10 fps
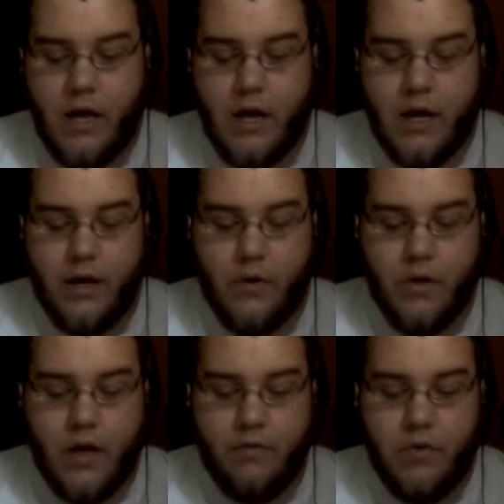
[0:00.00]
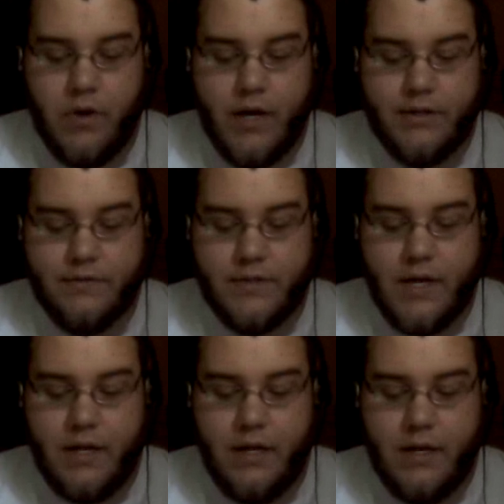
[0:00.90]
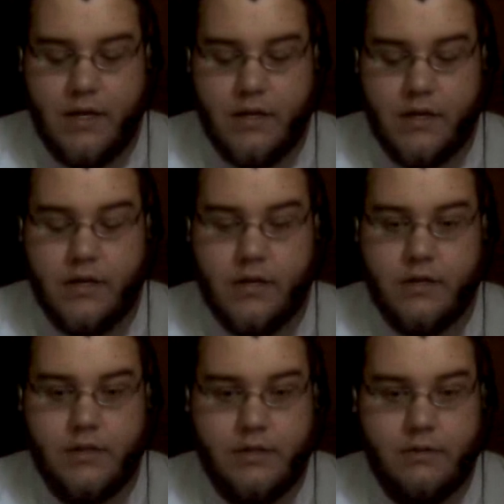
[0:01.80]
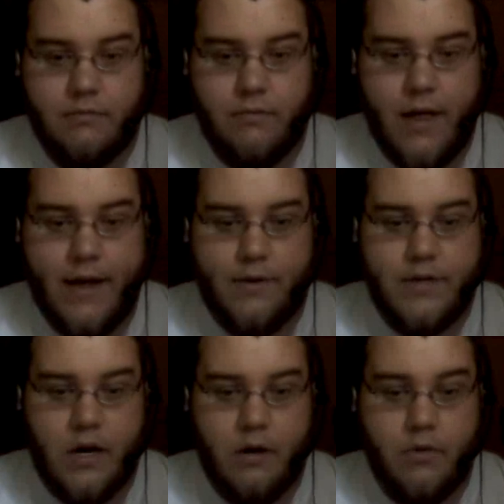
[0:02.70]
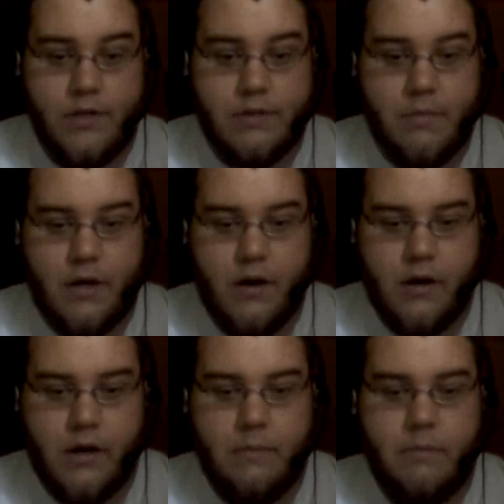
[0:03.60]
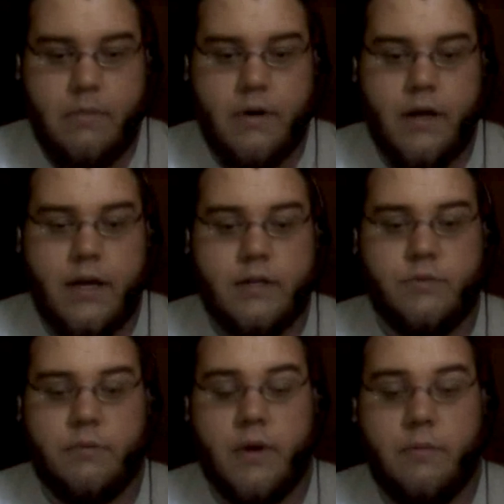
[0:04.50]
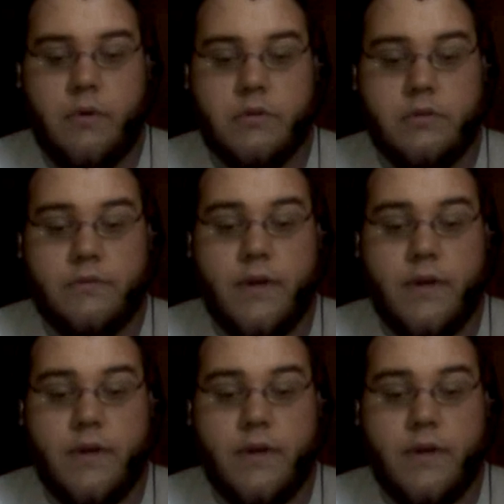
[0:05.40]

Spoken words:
I know a lot of you guys have said he is flat out terrible as a Monarch, but he's one of my personal